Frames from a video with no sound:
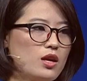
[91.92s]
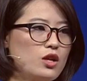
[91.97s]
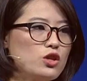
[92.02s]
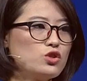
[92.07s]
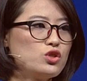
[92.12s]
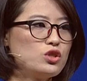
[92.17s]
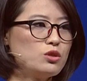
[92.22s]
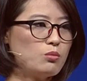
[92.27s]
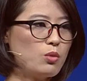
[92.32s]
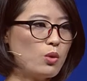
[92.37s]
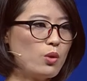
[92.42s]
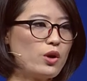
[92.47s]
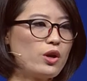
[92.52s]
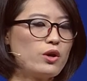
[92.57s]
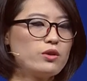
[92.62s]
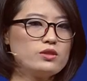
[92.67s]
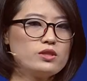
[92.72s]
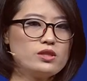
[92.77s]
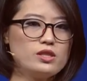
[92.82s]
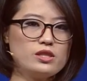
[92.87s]
She
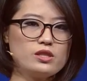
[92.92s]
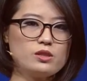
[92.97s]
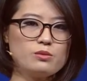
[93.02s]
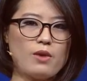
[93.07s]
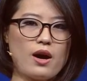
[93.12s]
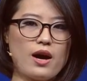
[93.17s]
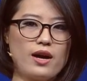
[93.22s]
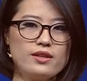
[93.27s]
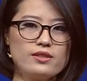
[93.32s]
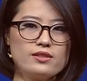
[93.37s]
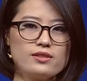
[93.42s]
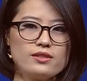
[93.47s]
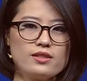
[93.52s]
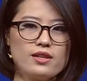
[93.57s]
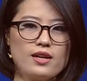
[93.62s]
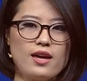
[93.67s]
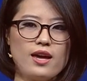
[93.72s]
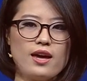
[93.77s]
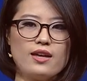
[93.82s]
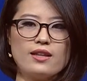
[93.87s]
boiled these mice,
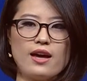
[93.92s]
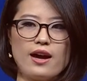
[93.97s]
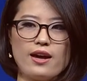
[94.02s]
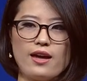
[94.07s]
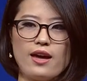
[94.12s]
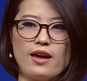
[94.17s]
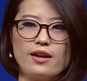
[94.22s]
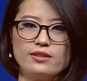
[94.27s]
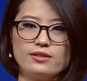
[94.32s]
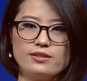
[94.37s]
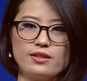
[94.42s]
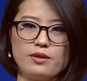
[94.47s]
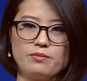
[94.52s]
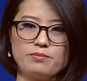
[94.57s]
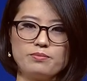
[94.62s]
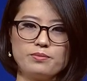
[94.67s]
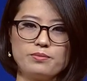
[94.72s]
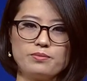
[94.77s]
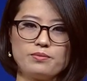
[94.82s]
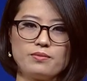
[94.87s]
and I ate
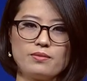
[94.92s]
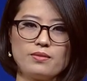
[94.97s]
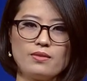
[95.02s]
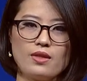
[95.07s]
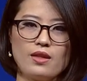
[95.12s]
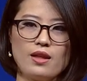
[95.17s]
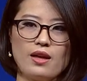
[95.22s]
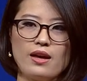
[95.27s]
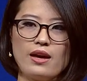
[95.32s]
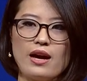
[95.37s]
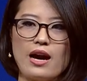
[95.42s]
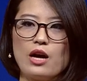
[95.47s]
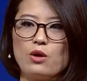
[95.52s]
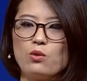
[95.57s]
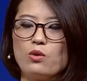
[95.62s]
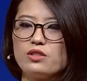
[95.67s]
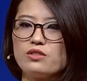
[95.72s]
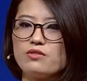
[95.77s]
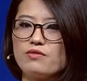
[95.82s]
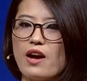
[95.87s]
them. I
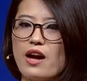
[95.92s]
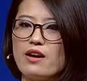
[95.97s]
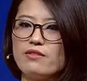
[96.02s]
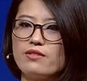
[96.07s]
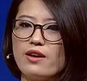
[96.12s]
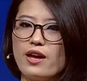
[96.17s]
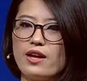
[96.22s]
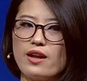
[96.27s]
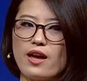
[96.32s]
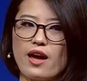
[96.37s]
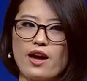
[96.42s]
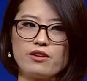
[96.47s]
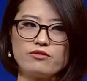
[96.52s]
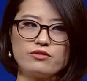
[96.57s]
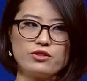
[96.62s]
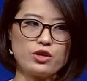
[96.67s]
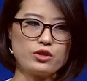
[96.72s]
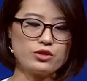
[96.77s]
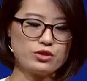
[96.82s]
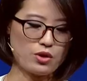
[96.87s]
was five and a half
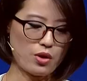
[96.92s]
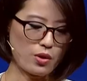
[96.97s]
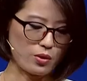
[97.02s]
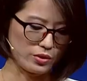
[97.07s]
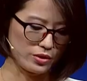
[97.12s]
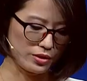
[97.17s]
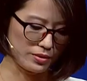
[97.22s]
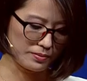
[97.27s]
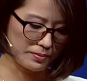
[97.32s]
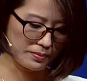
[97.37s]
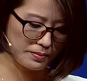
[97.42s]
years old.